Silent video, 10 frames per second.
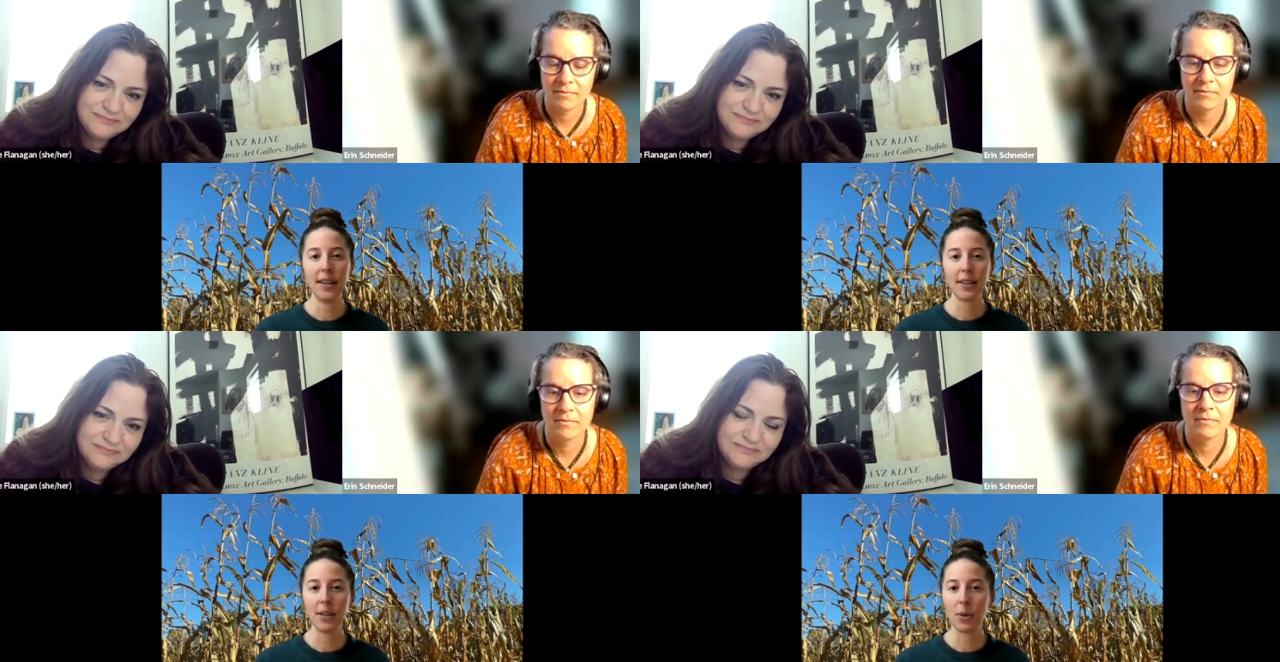
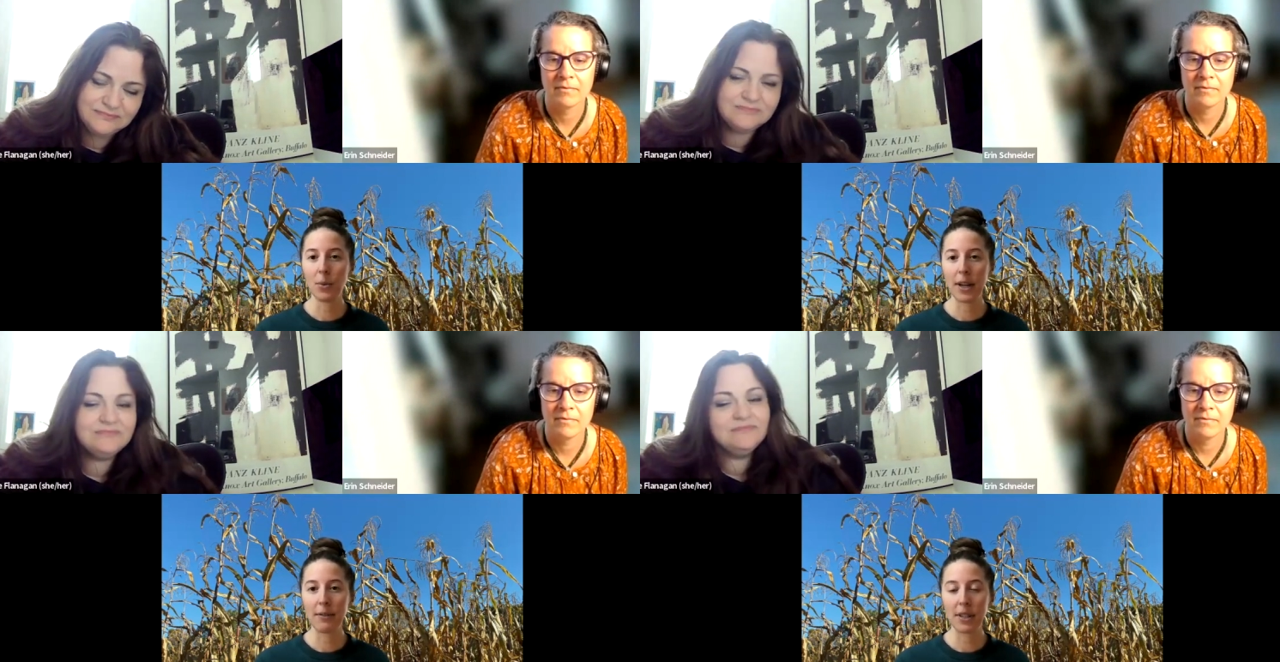Speaker 1: you know
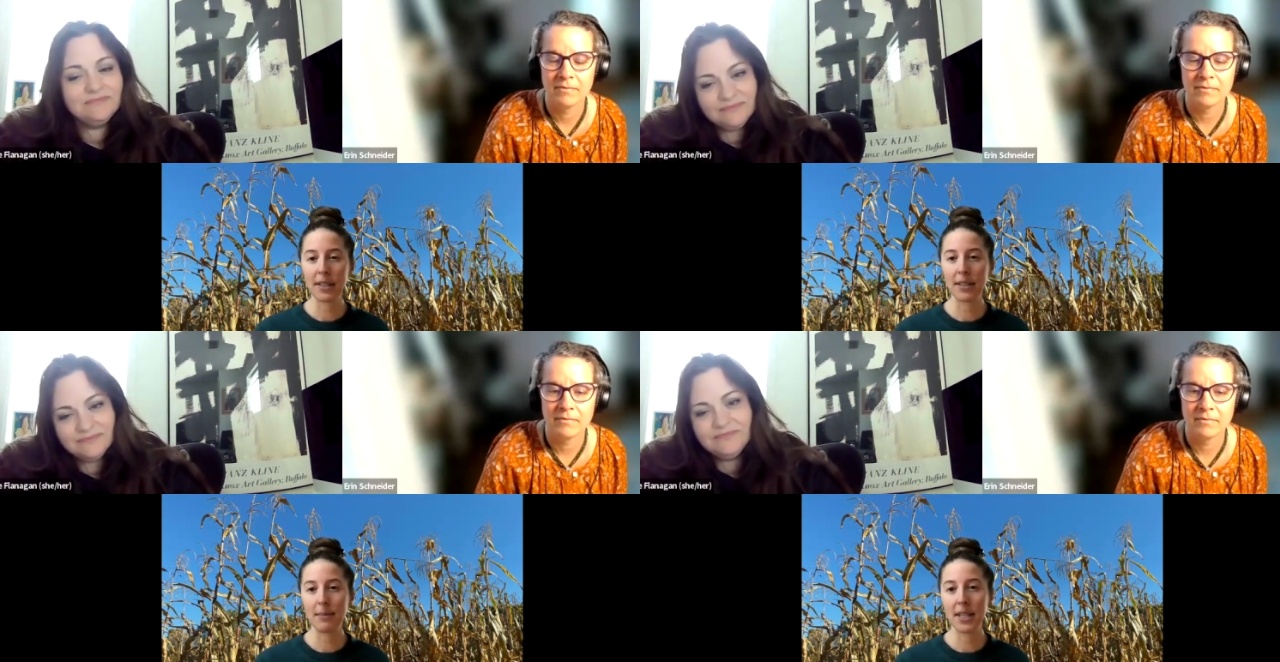whatever needs
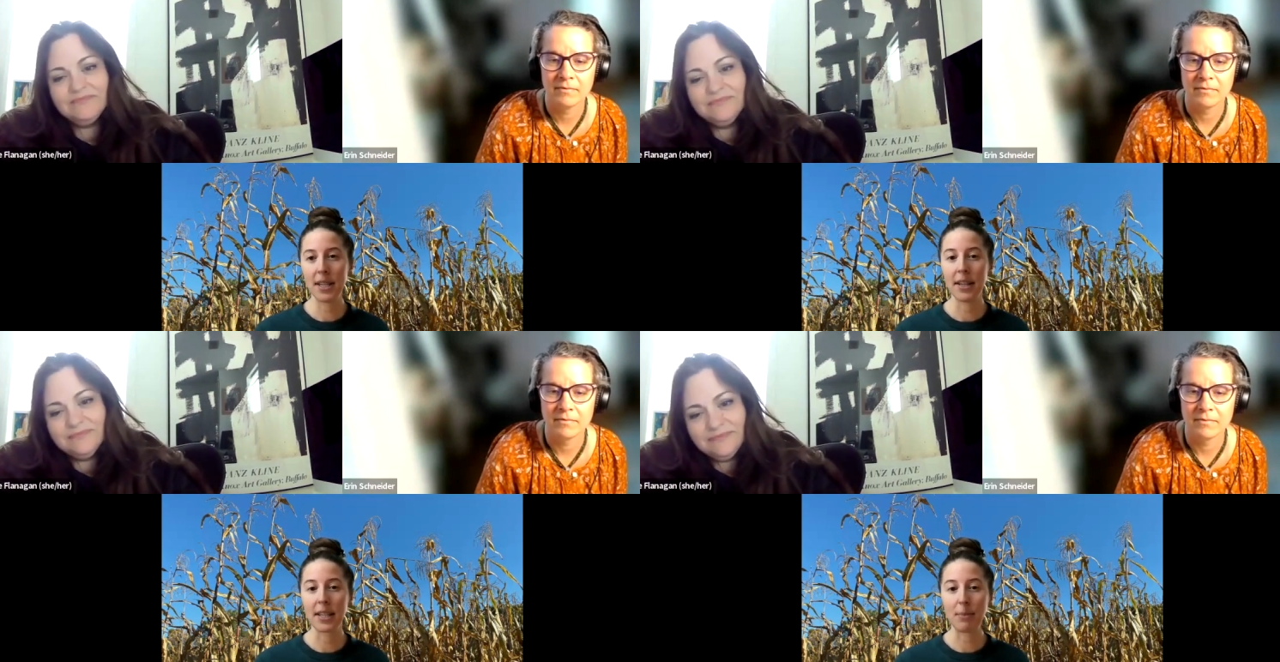to be done
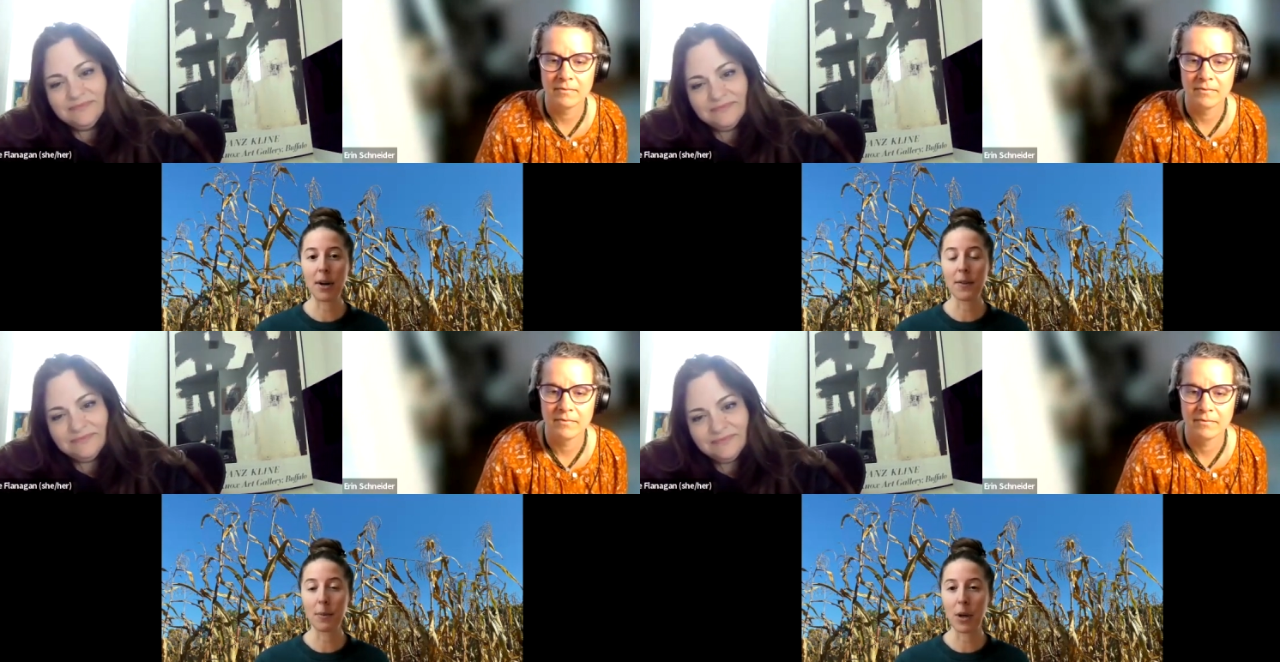that's part
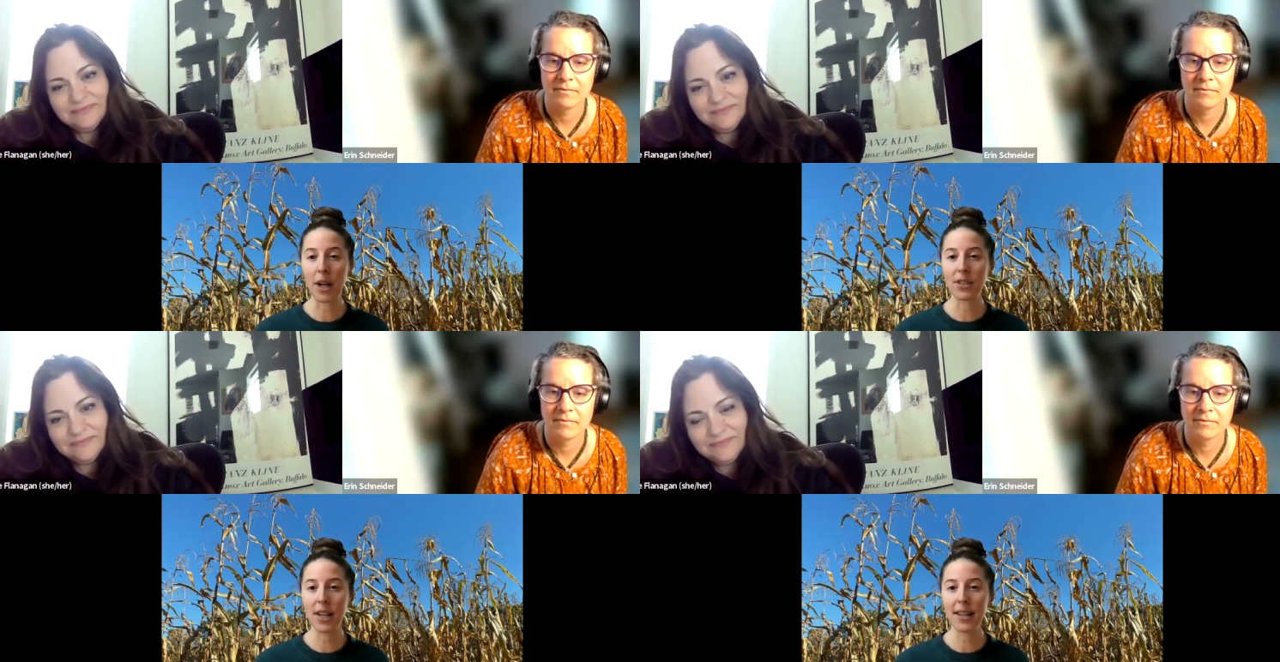of the
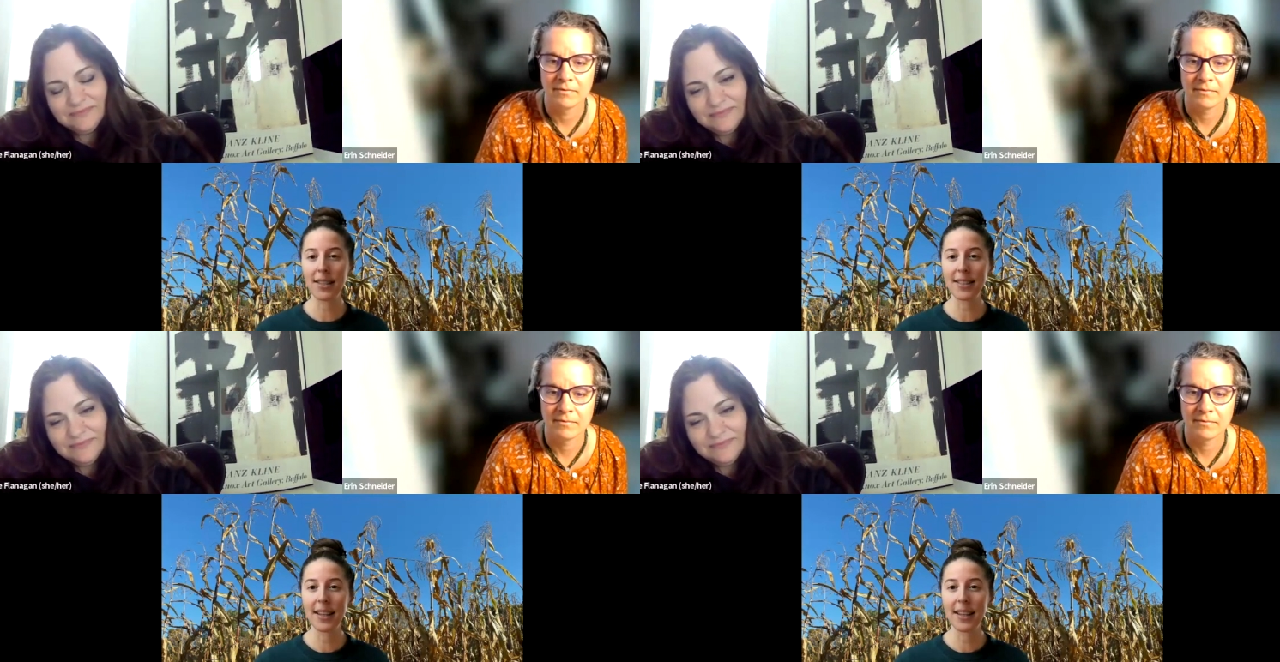project